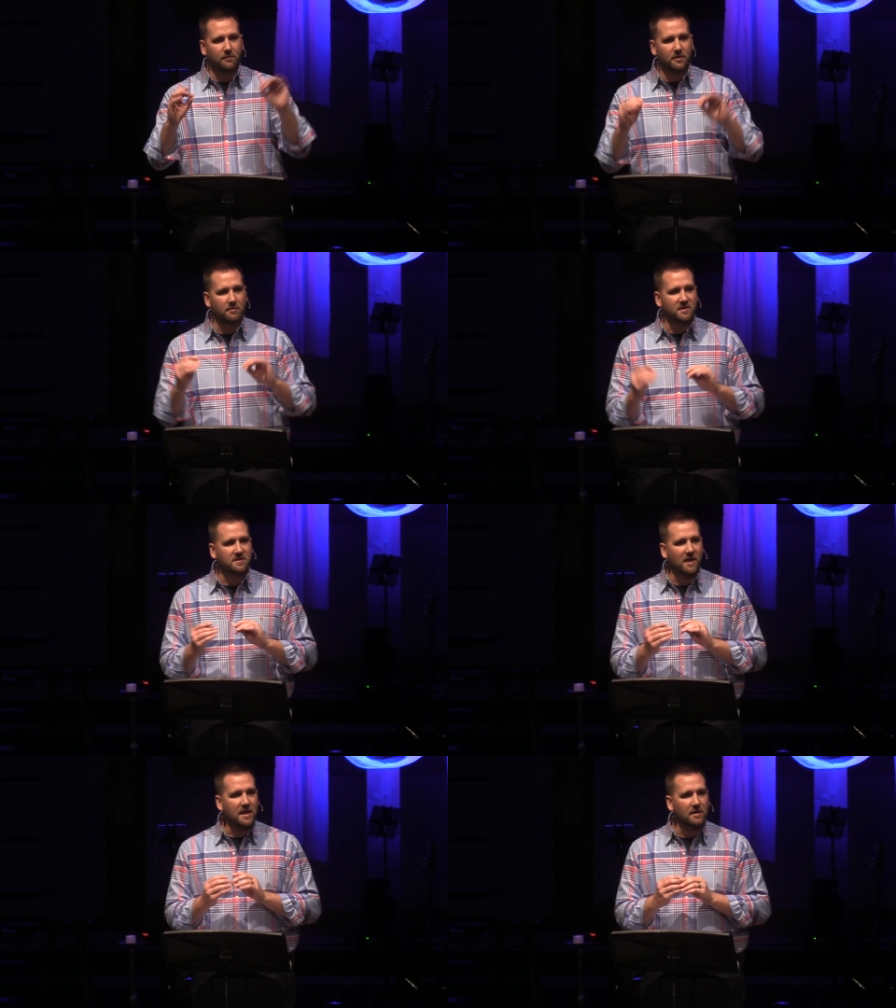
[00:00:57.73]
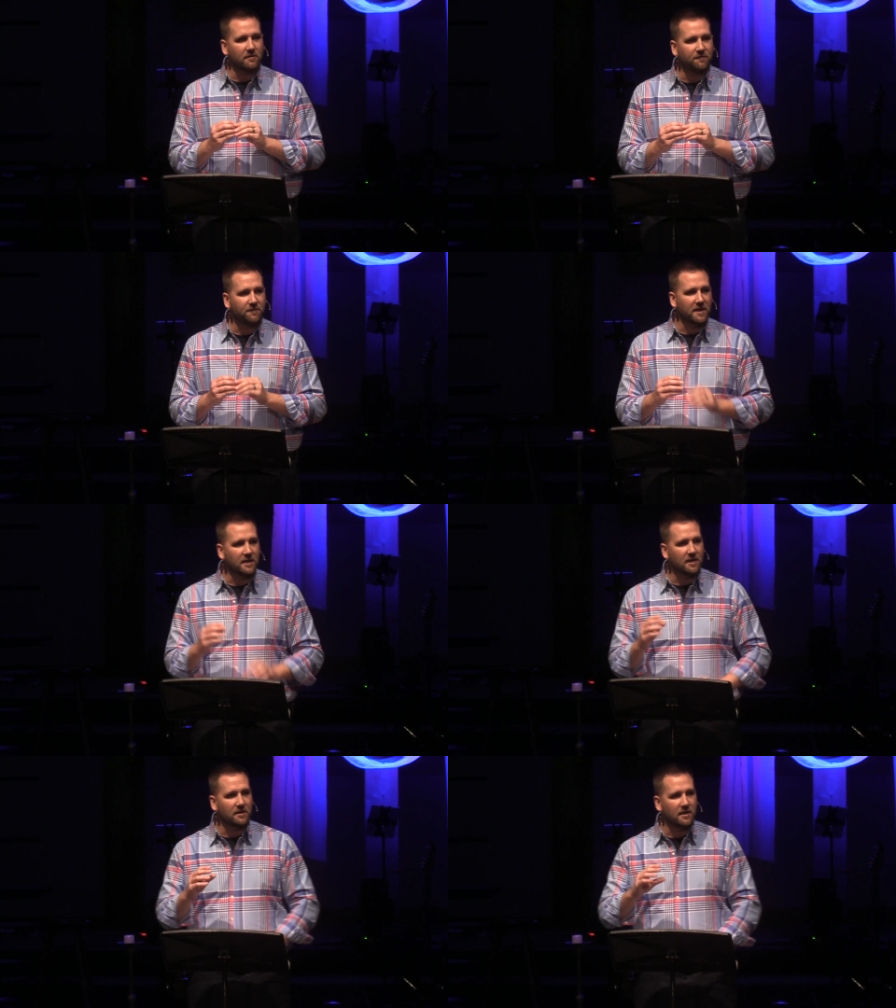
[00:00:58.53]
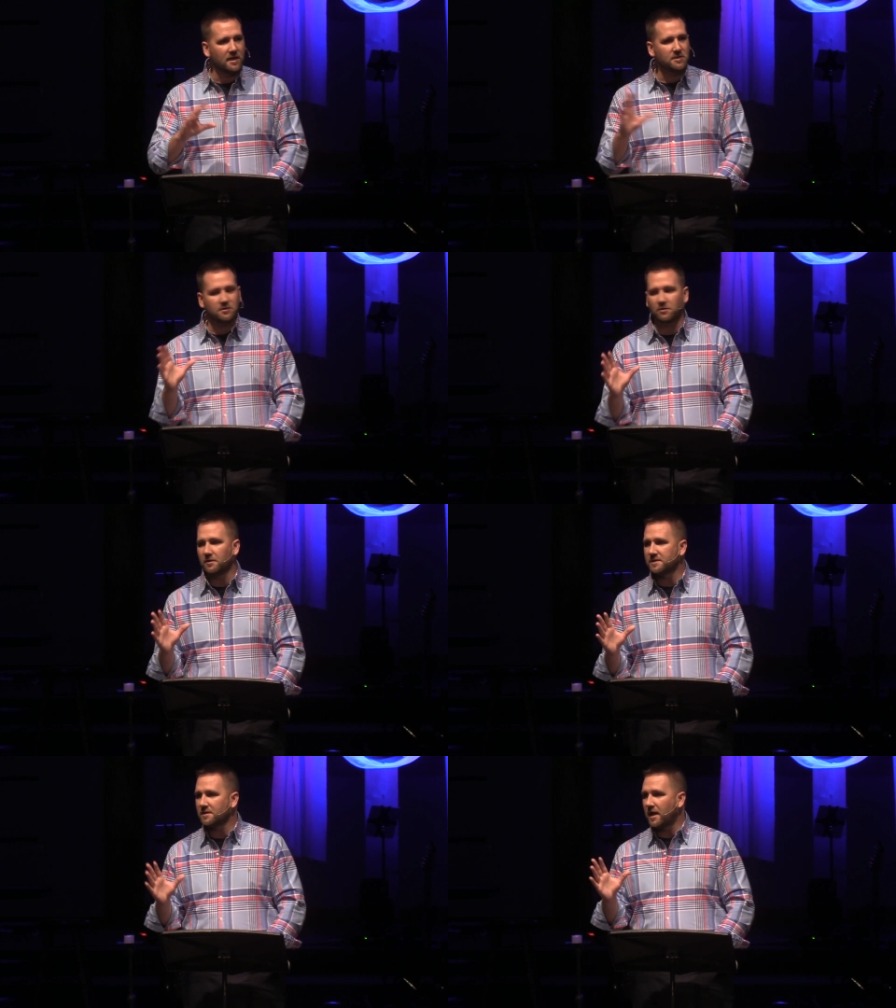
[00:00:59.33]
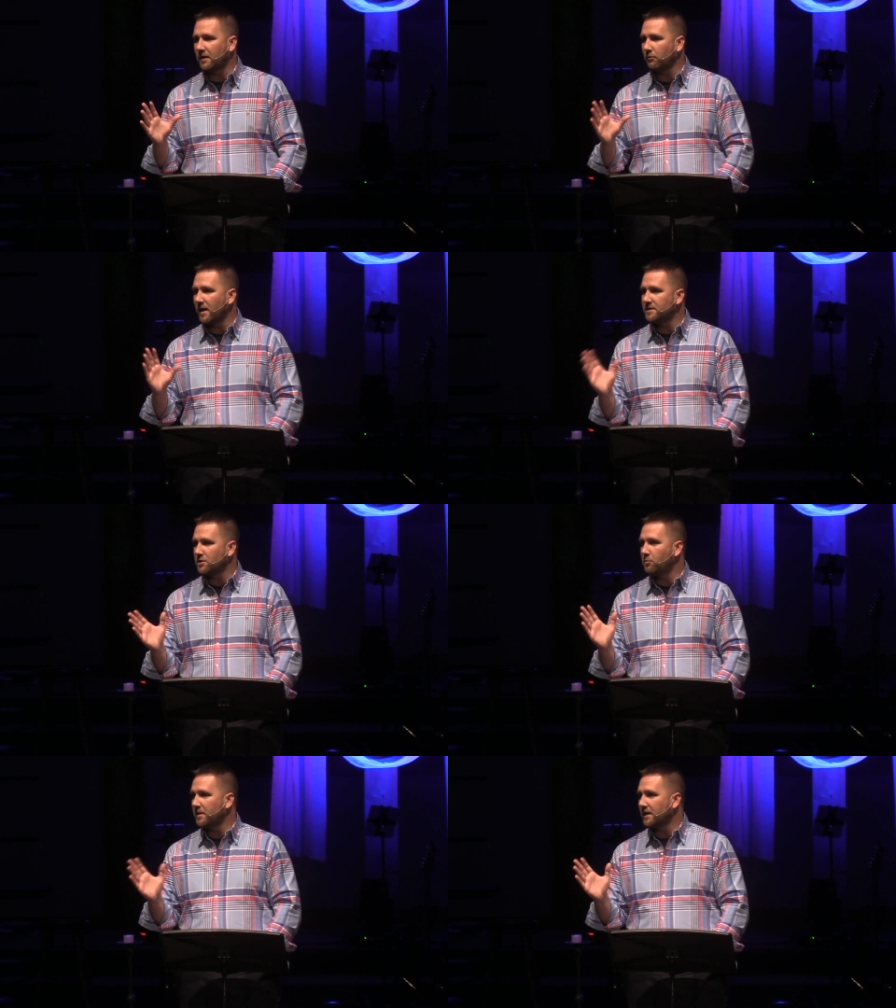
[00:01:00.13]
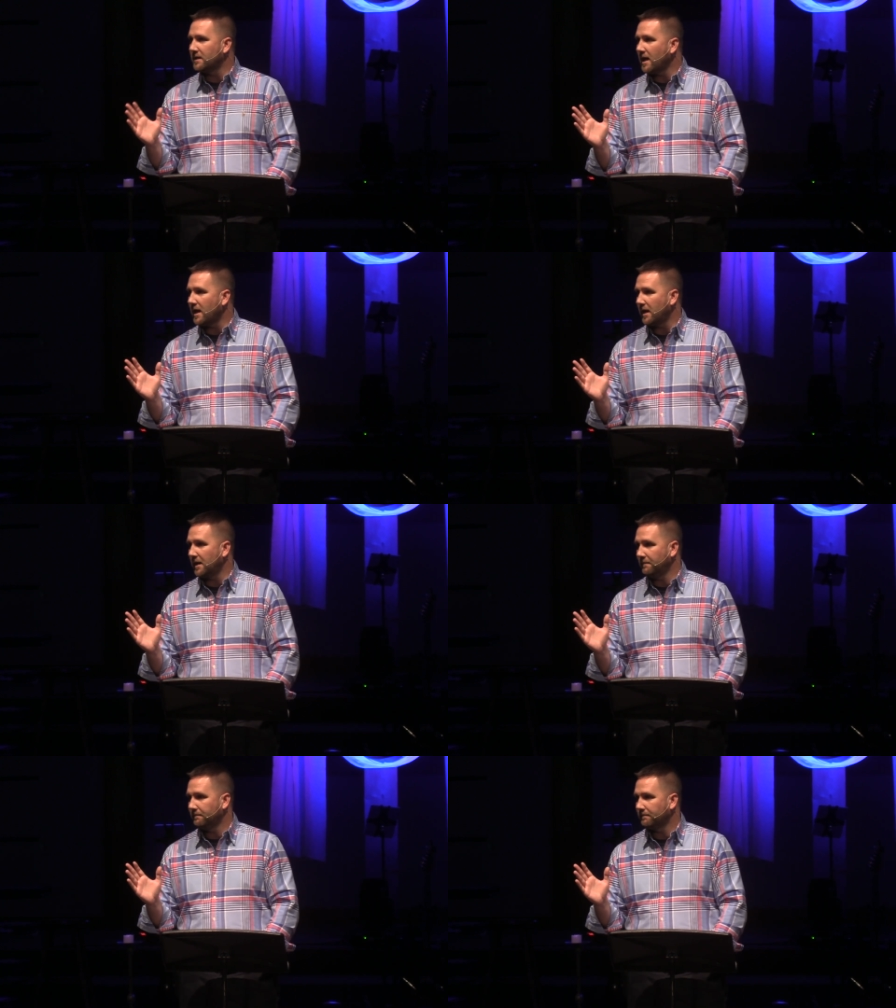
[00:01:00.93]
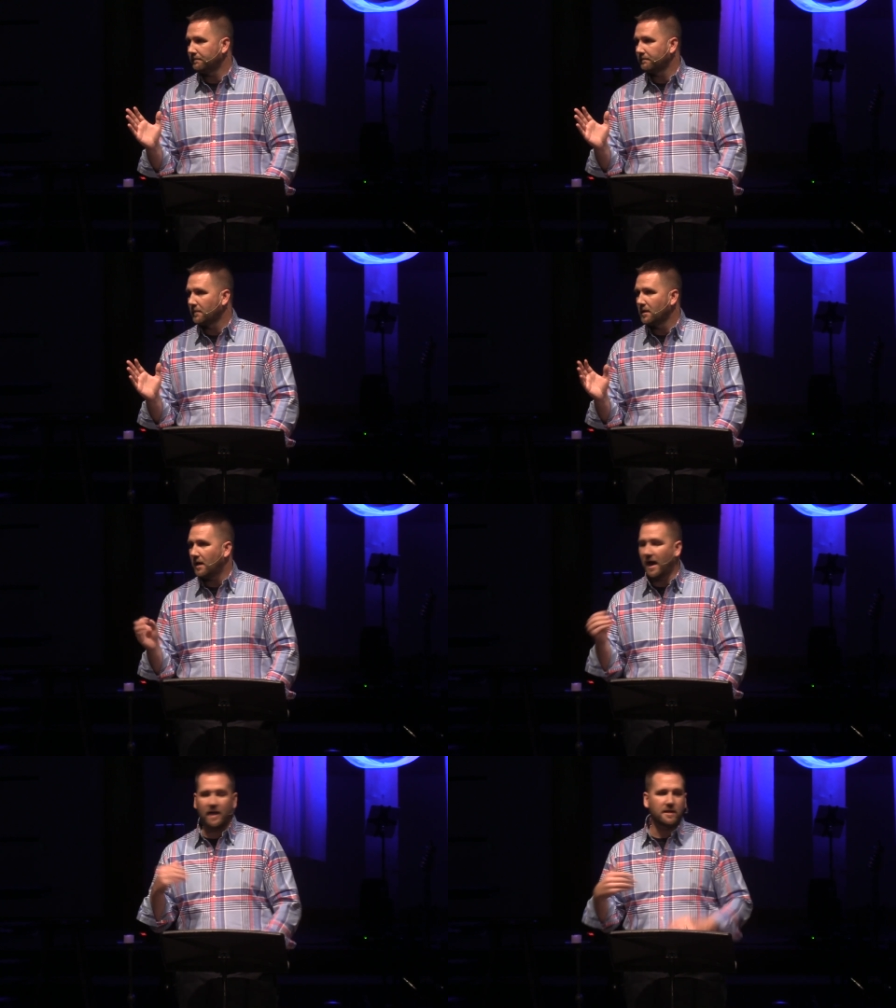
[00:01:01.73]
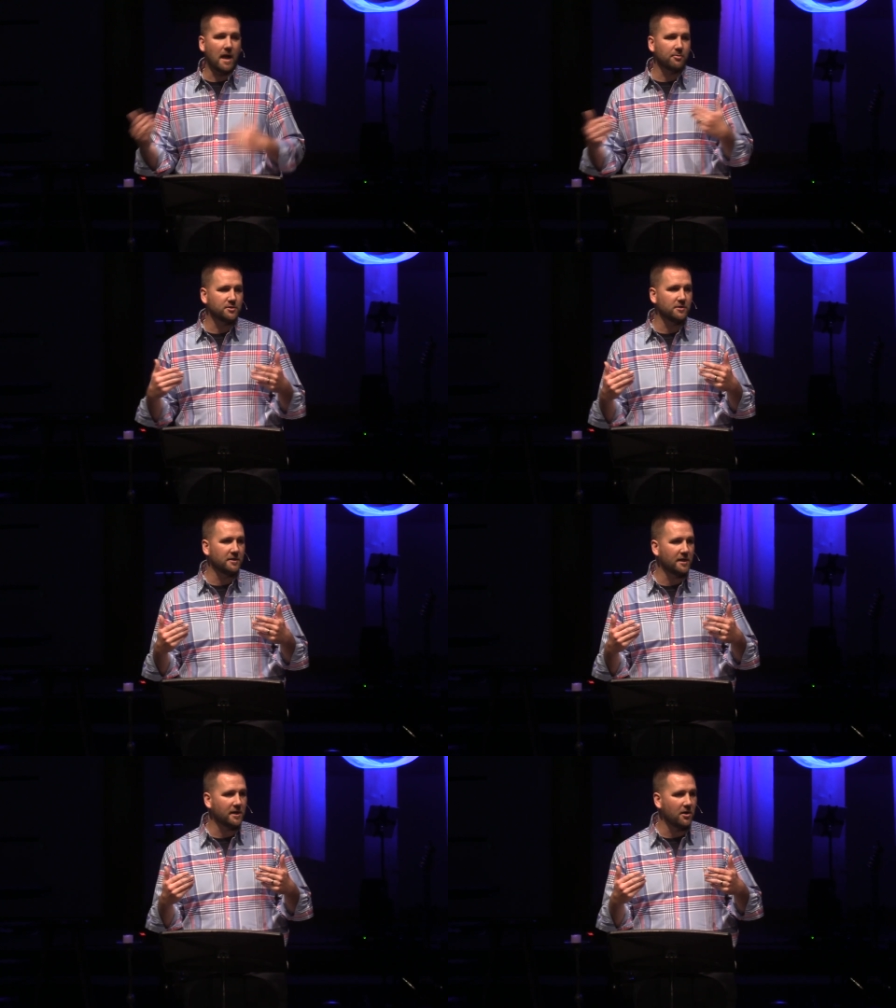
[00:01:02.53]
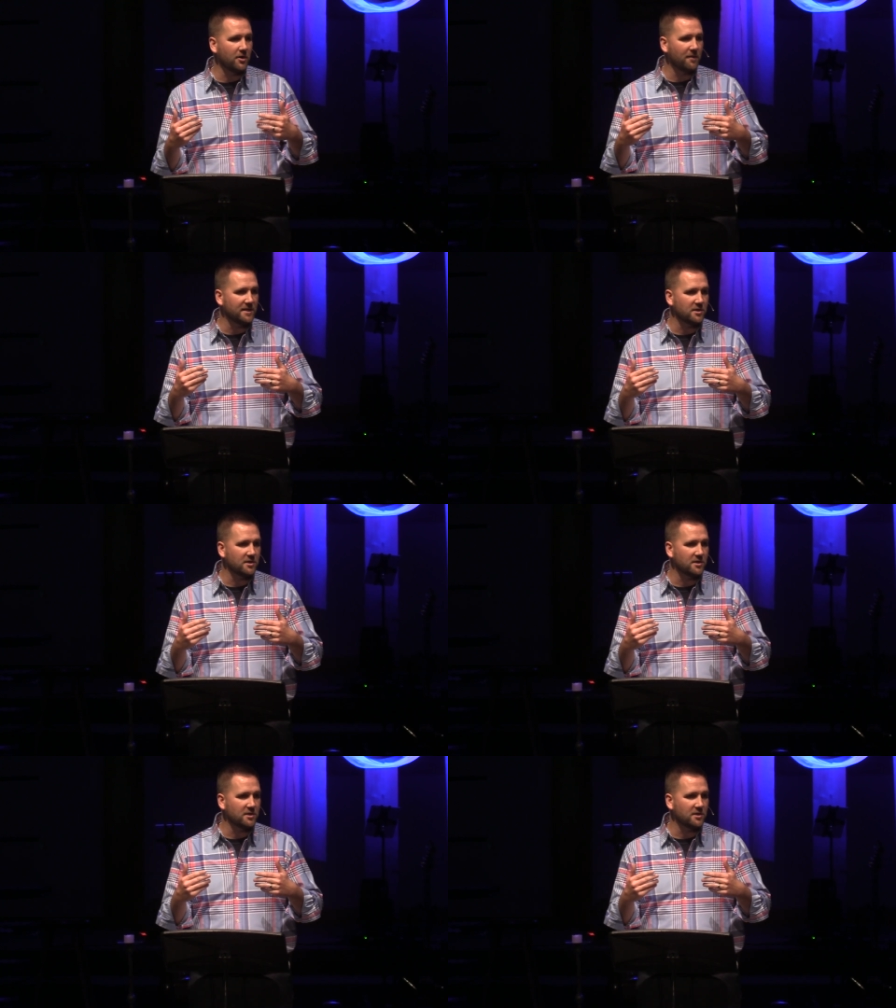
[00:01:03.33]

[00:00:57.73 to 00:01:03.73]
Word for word: the mistake of thinking that Easter is like Red's opening day. I had the opportunity to go to Red's